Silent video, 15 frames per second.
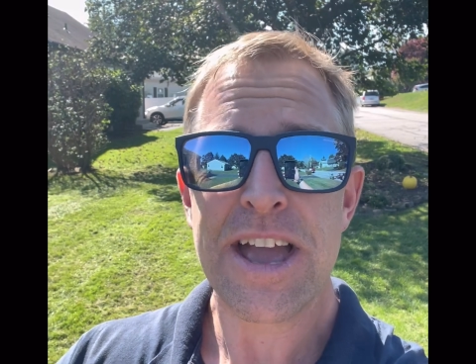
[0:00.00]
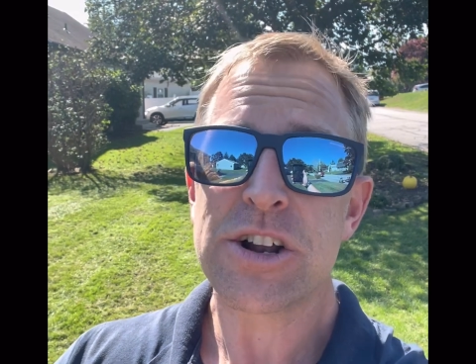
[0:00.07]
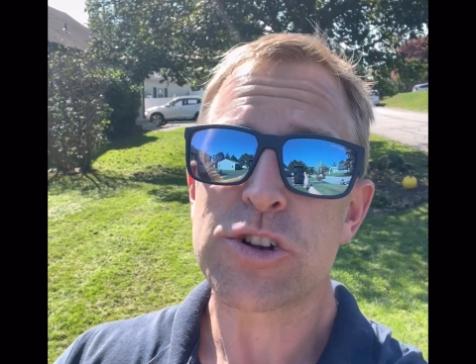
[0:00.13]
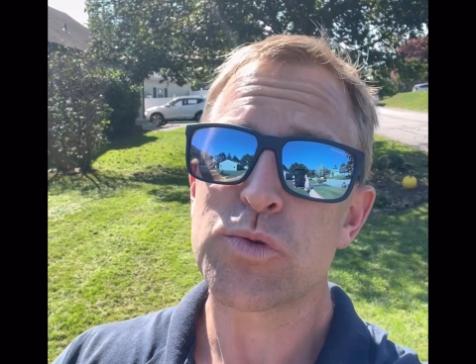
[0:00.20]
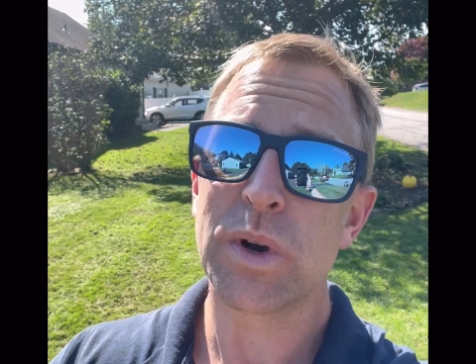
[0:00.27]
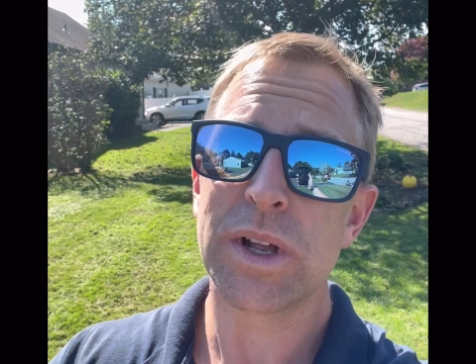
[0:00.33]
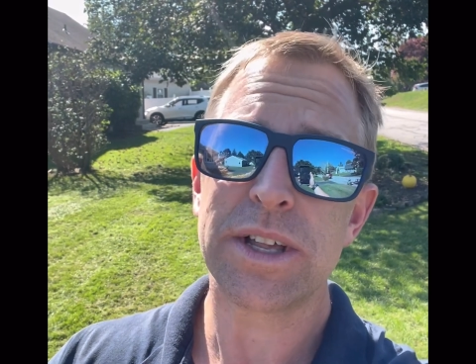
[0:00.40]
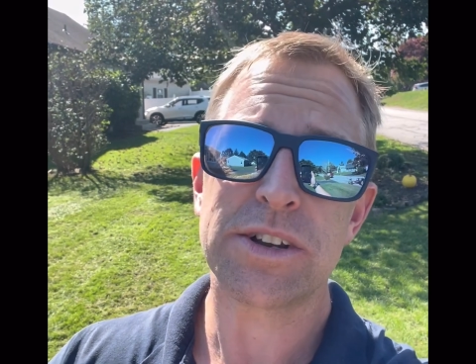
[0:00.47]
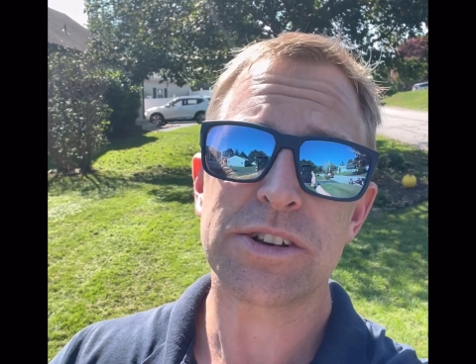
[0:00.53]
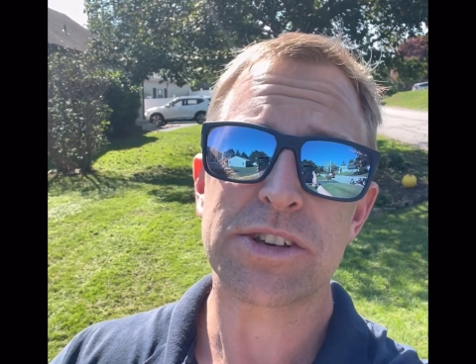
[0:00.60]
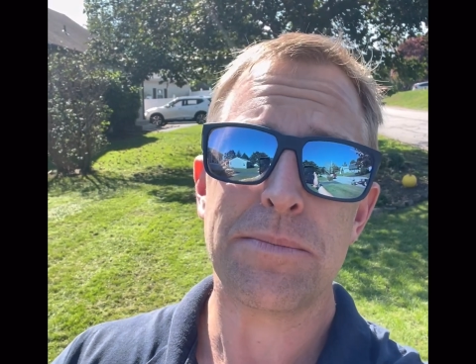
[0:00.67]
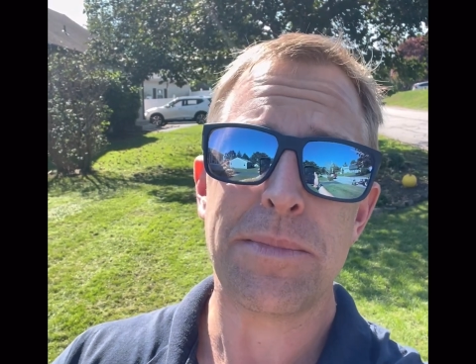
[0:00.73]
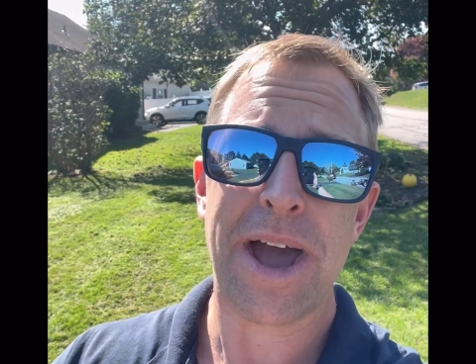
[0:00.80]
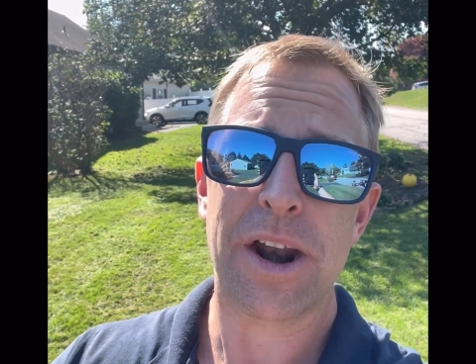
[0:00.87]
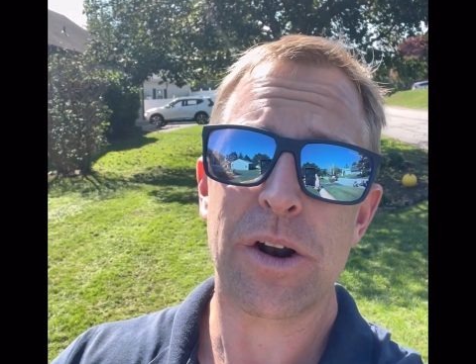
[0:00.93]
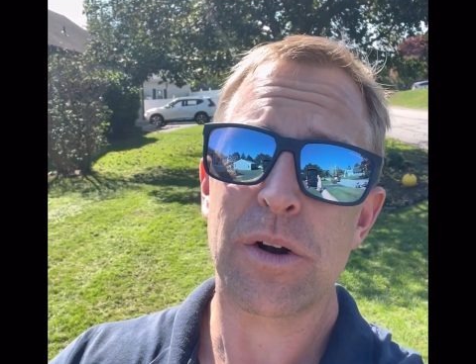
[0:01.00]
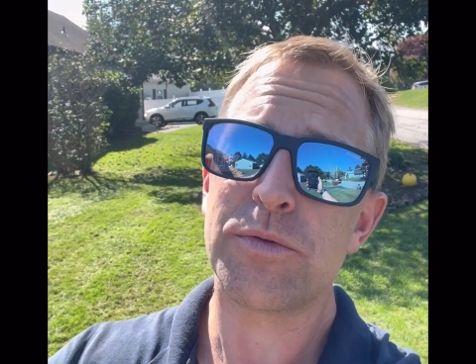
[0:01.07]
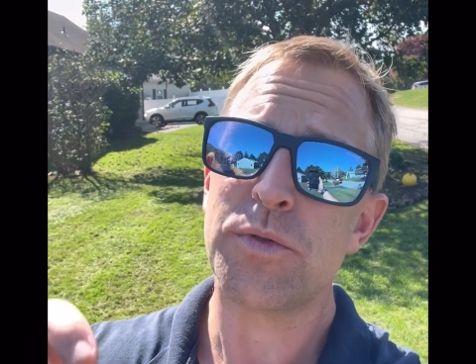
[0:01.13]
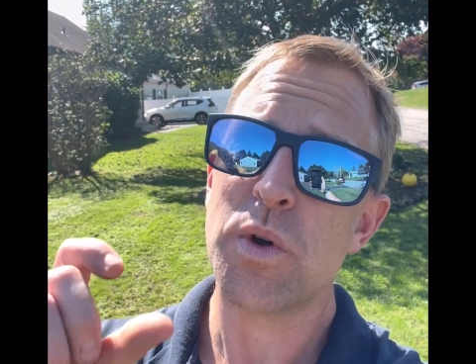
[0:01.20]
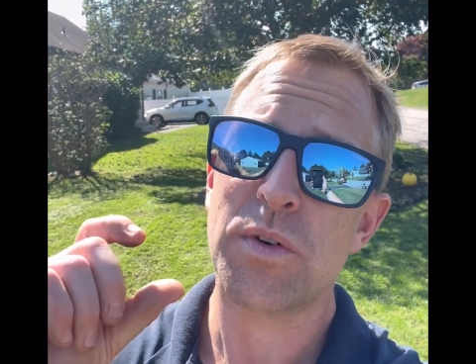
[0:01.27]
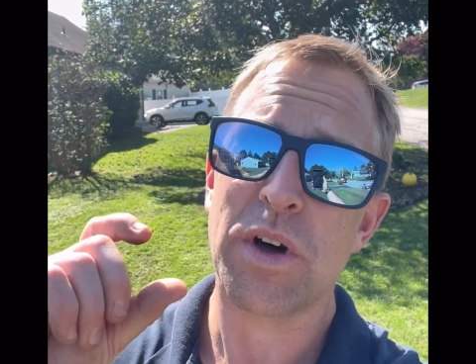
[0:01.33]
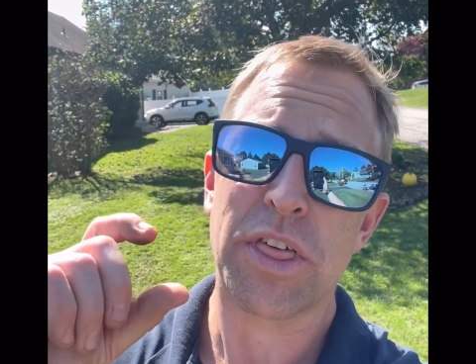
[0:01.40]
It's really just a matter
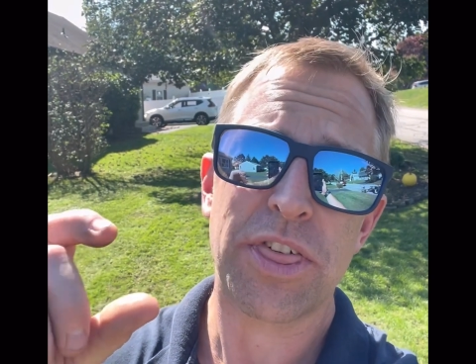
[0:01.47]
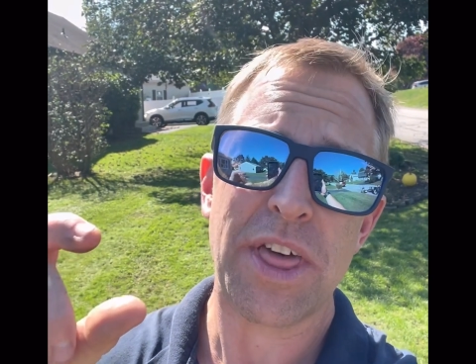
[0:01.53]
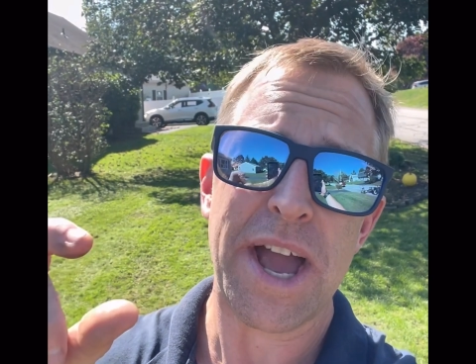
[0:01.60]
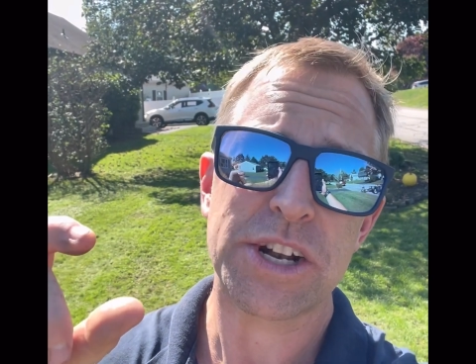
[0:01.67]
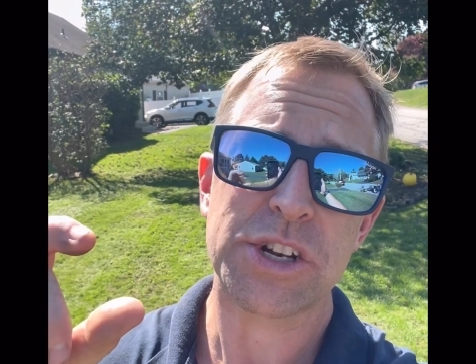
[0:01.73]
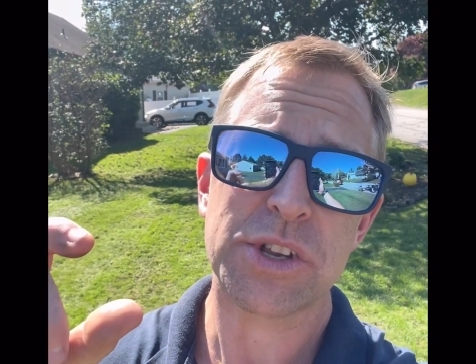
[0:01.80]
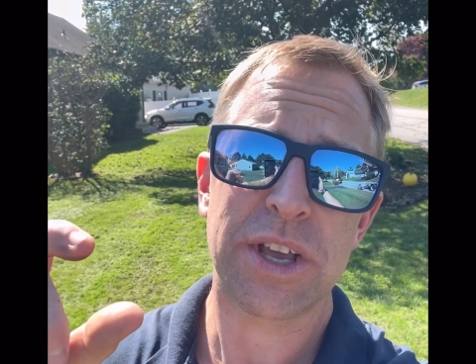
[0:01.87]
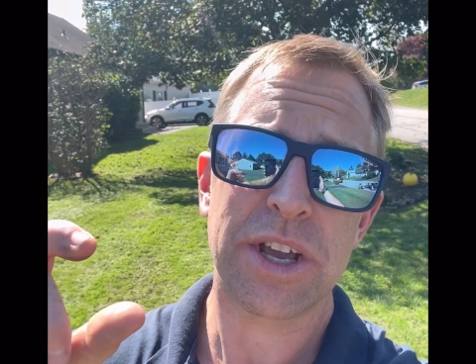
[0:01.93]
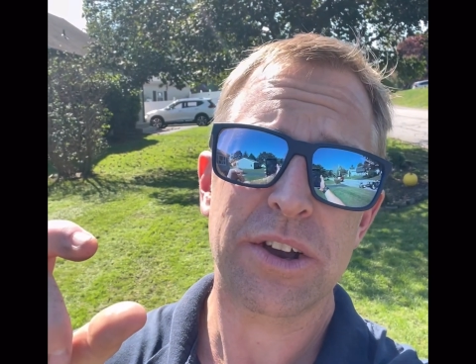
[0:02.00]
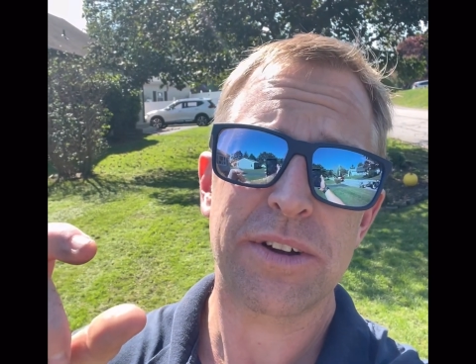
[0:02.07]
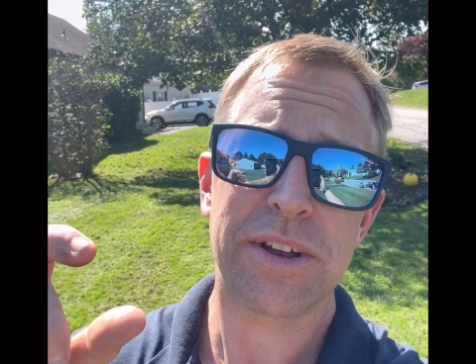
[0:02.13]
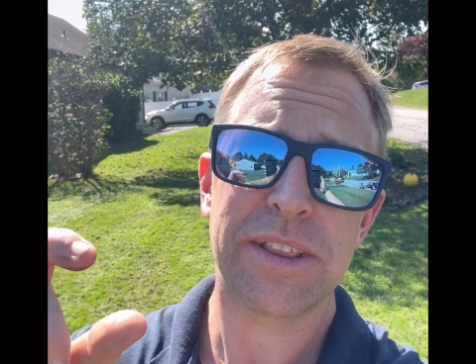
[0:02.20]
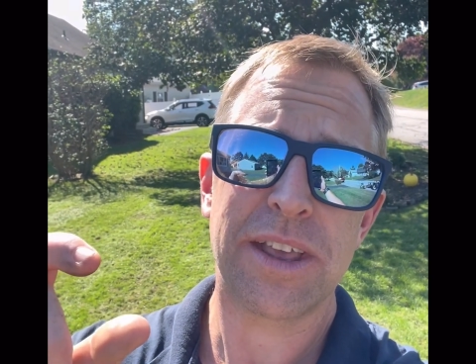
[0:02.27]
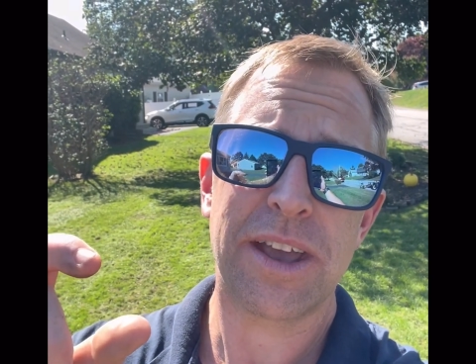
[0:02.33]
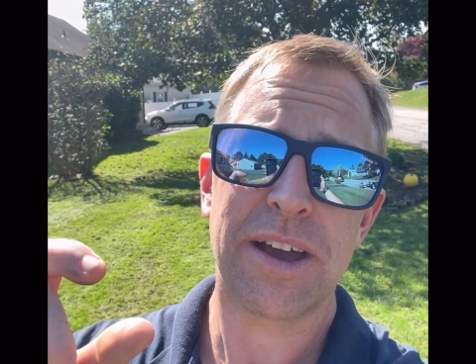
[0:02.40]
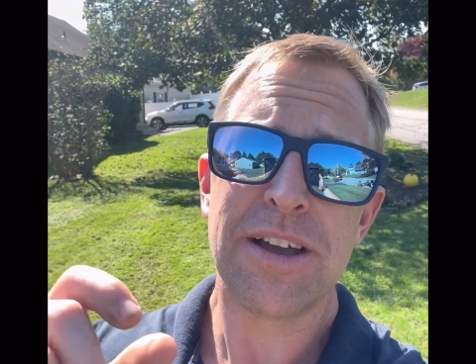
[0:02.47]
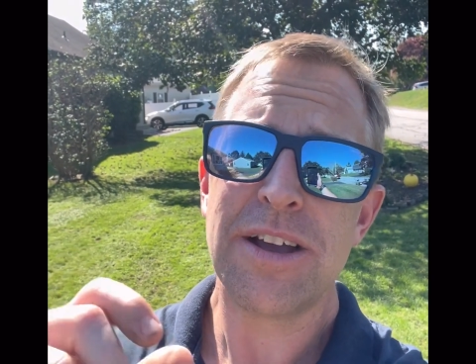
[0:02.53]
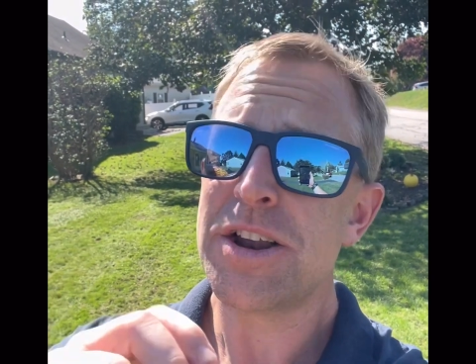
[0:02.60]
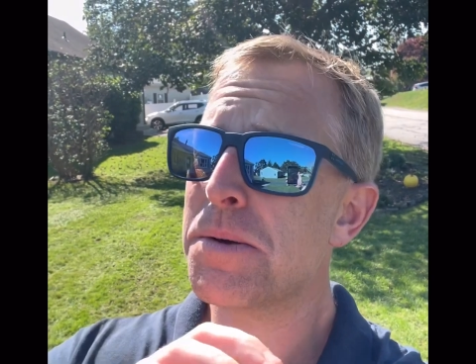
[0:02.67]
if you have a thatch layer in there,